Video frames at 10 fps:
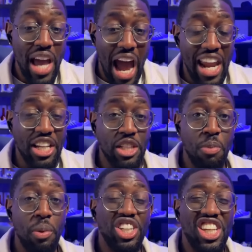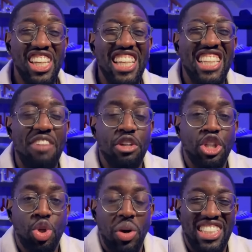And at this moment, she needed to have a
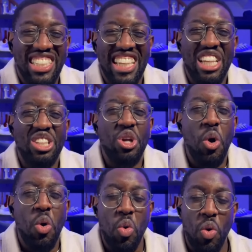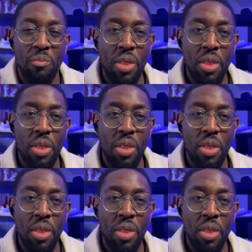choice to say no.